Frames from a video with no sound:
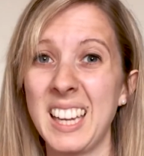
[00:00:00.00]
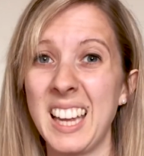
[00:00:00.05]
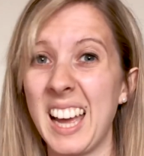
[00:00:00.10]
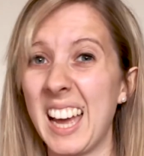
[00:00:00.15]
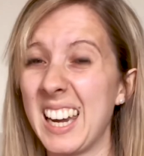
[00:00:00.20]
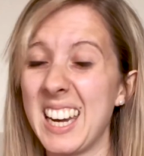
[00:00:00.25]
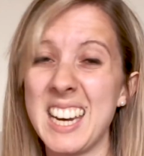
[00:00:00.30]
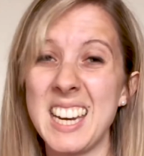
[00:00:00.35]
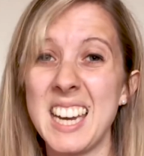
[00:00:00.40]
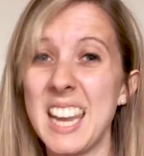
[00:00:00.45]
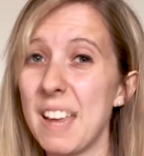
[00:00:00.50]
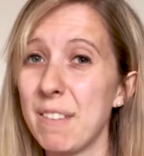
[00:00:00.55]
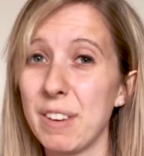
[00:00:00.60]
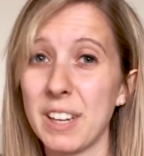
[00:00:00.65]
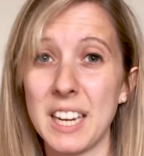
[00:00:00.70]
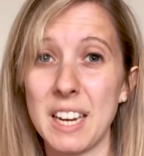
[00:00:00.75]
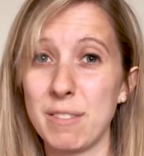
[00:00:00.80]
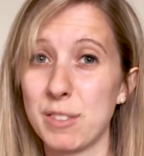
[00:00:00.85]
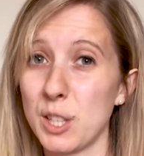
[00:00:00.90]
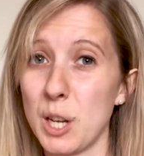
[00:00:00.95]
And he never
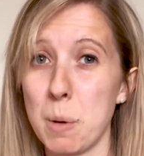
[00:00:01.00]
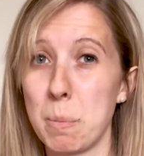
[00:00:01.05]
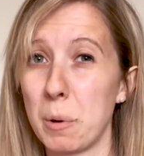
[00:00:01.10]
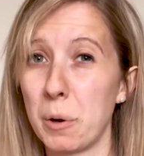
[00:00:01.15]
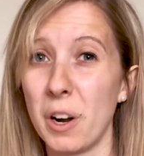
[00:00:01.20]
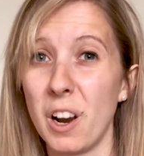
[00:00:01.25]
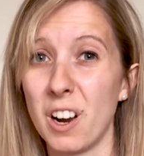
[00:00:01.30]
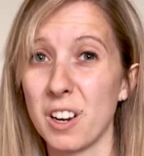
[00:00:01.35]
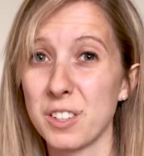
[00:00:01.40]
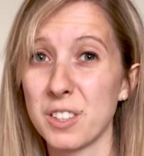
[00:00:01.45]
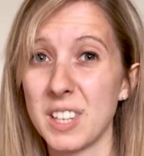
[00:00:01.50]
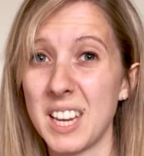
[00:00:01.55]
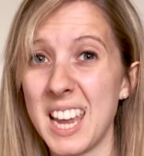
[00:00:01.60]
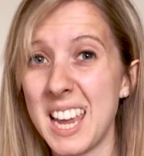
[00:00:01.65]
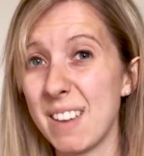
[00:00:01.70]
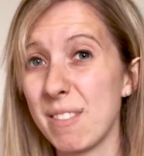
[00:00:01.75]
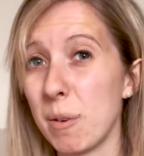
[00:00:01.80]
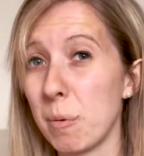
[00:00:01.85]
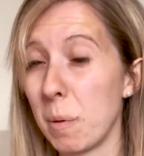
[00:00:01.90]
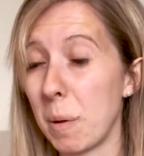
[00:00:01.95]
gives up on us,
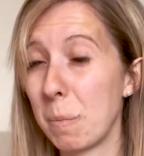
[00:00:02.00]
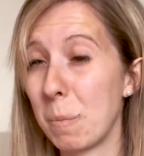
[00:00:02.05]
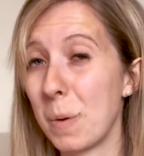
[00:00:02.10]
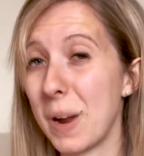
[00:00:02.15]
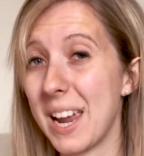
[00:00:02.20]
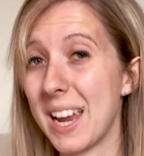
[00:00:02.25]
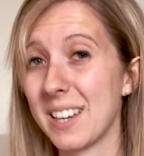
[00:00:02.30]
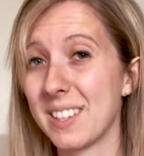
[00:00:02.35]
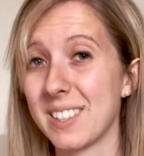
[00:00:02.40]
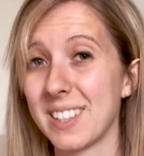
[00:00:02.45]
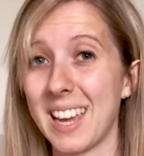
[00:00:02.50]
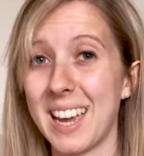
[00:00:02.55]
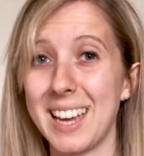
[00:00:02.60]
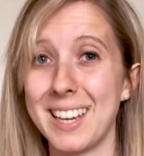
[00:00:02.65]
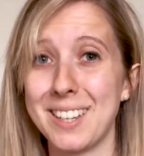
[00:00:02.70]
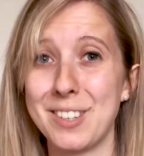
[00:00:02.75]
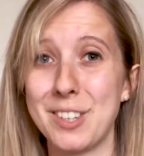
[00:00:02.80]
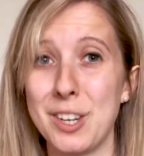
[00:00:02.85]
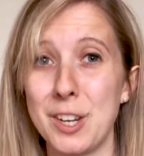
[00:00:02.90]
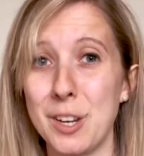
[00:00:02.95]
even when we're
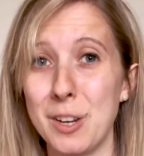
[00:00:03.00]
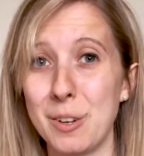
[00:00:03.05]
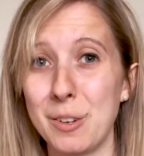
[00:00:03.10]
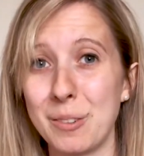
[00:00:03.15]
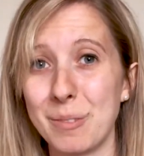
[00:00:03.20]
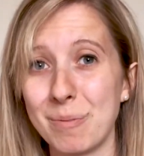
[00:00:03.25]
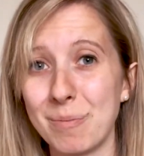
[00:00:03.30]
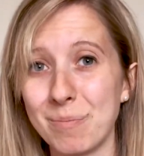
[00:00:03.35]
scared too.